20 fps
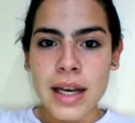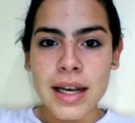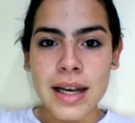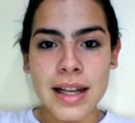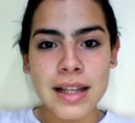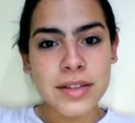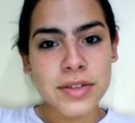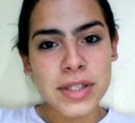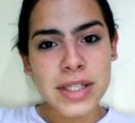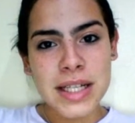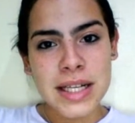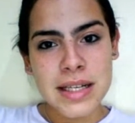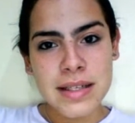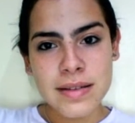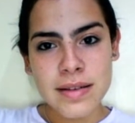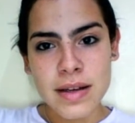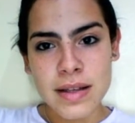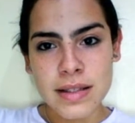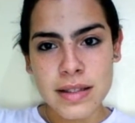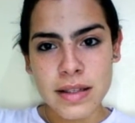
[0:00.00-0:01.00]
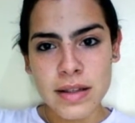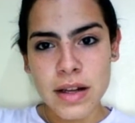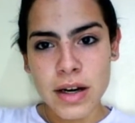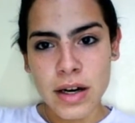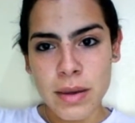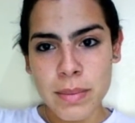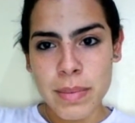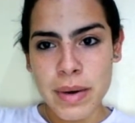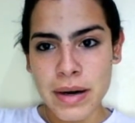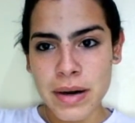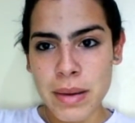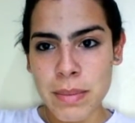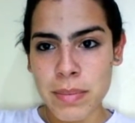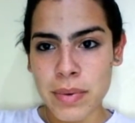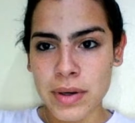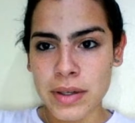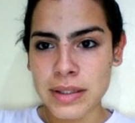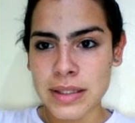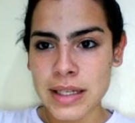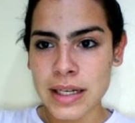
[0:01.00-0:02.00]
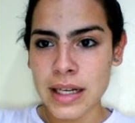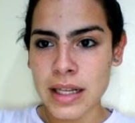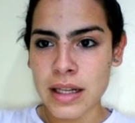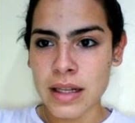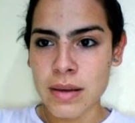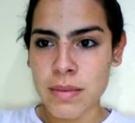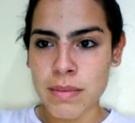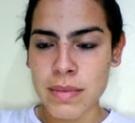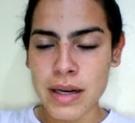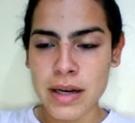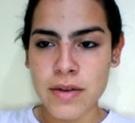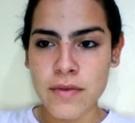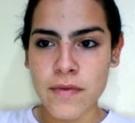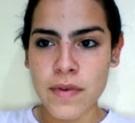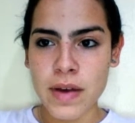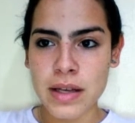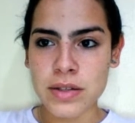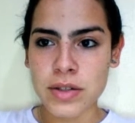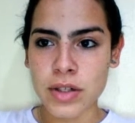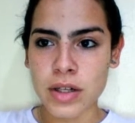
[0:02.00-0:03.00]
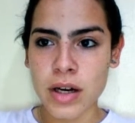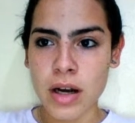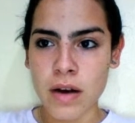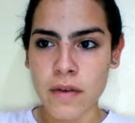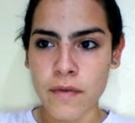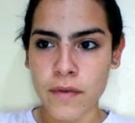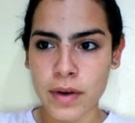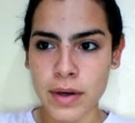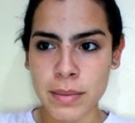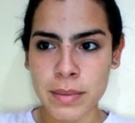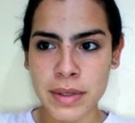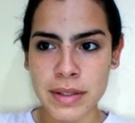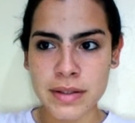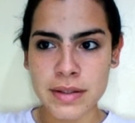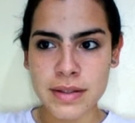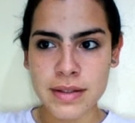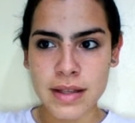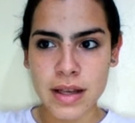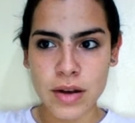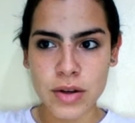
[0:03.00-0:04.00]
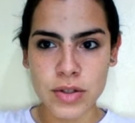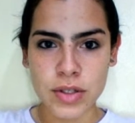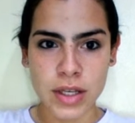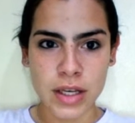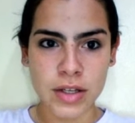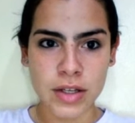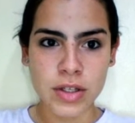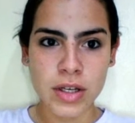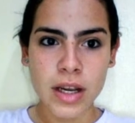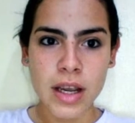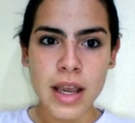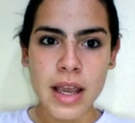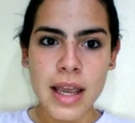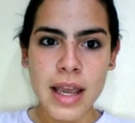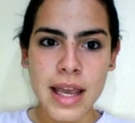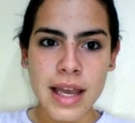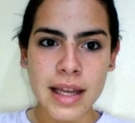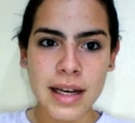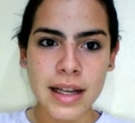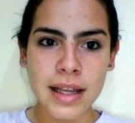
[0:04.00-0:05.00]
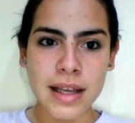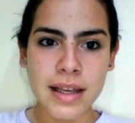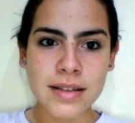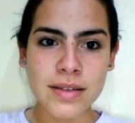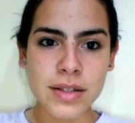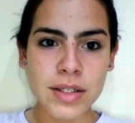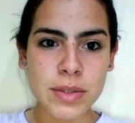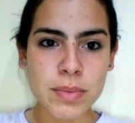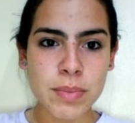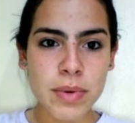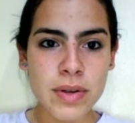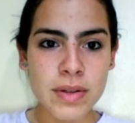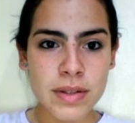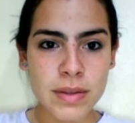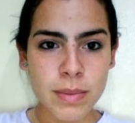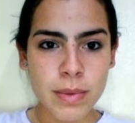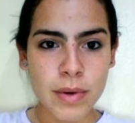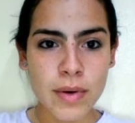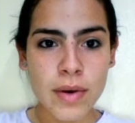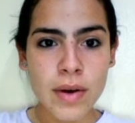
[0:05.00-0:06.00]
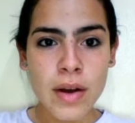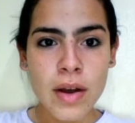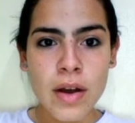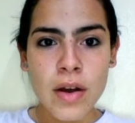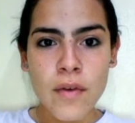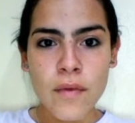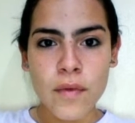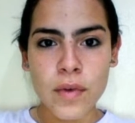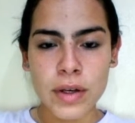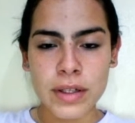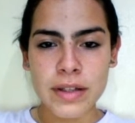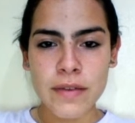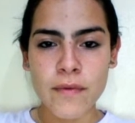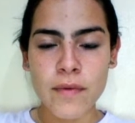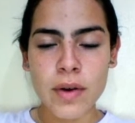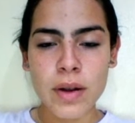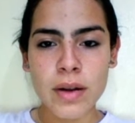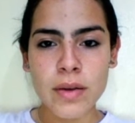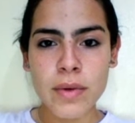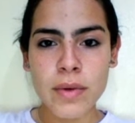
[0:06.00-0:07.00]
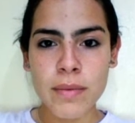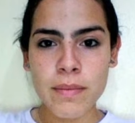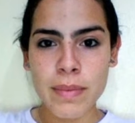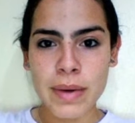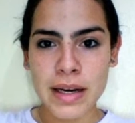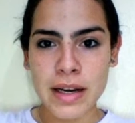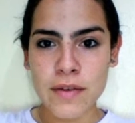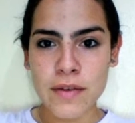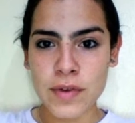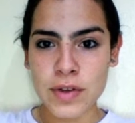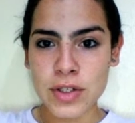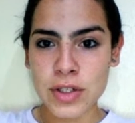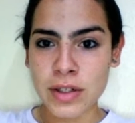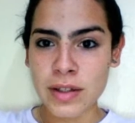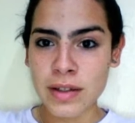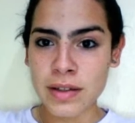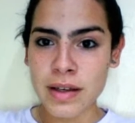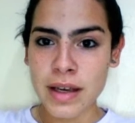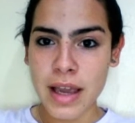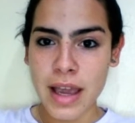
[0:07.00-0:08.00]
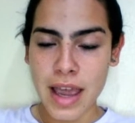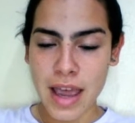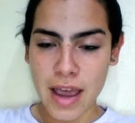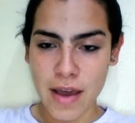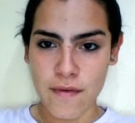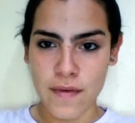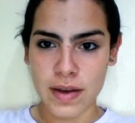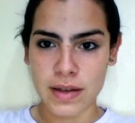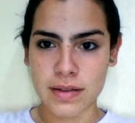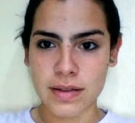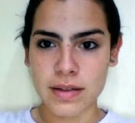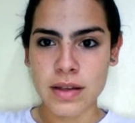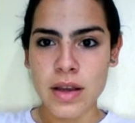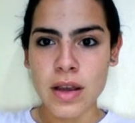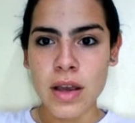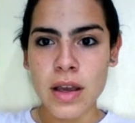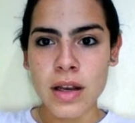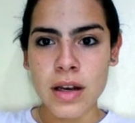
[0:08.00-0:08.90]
Nitrate is considered very important in the manufacture of fermented sausage and is responsible for the following beneficial effects.